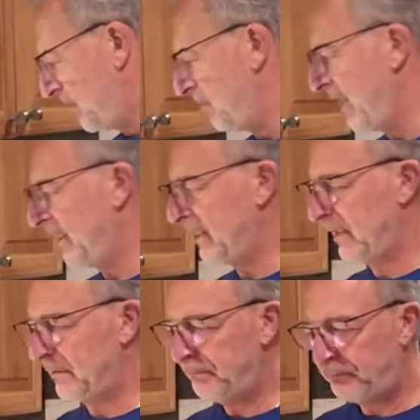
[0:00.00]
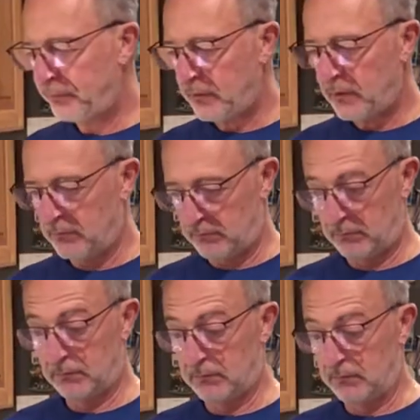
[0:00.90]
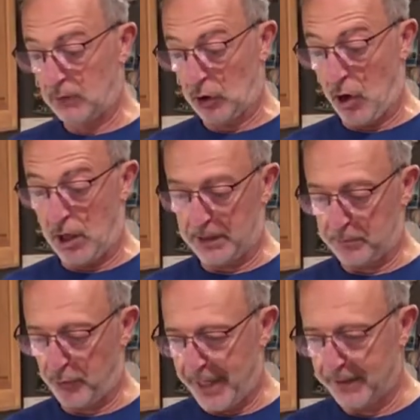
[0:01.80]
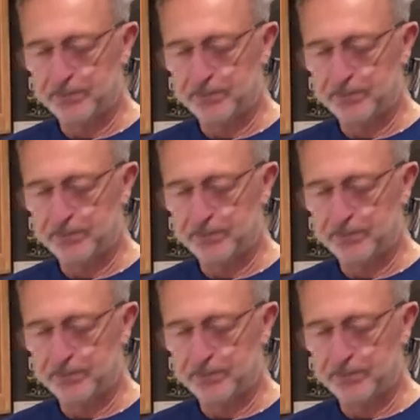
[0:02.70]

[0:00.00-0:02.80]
be making garlic bread.